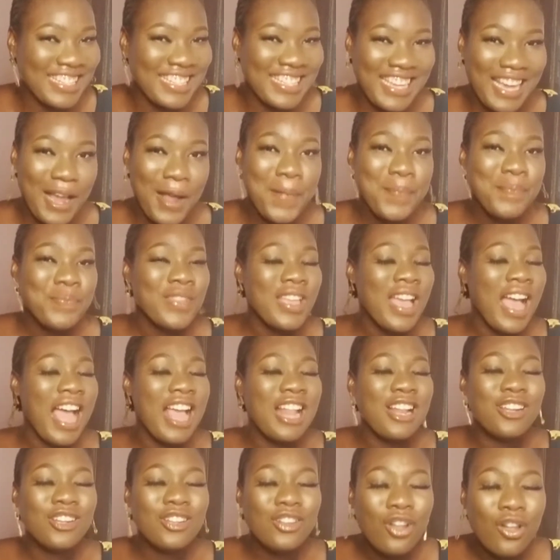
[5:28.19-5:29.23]
Yeah, I
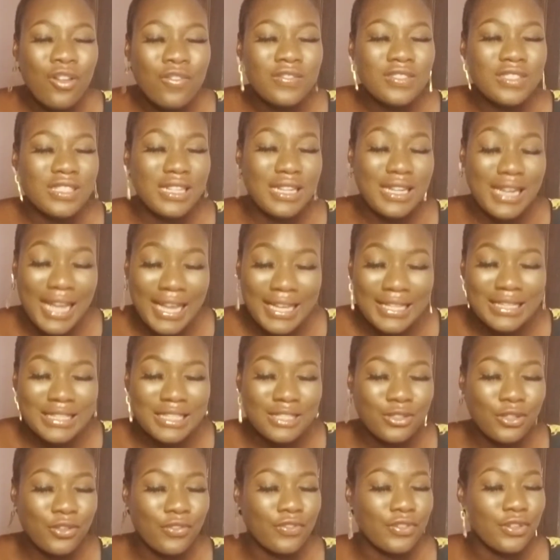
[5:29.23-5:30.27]
love the
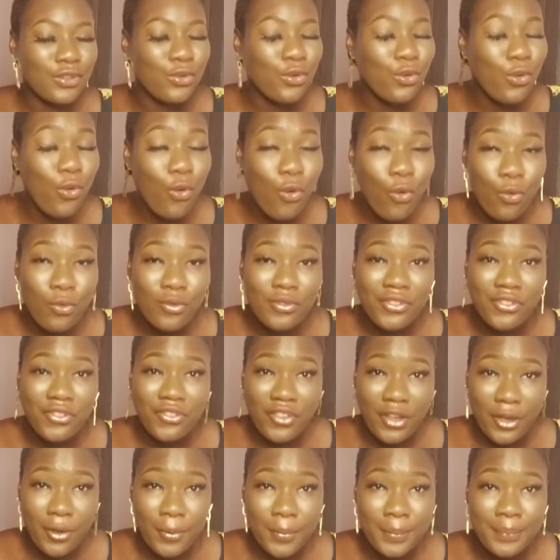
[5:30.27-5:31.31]
lighting of the whole
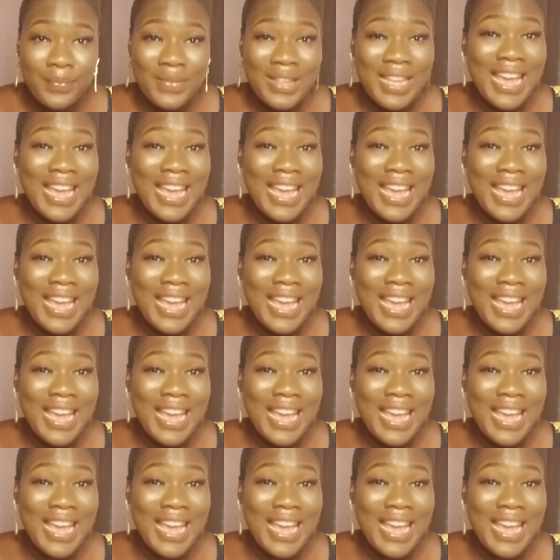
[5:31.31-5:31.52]
film,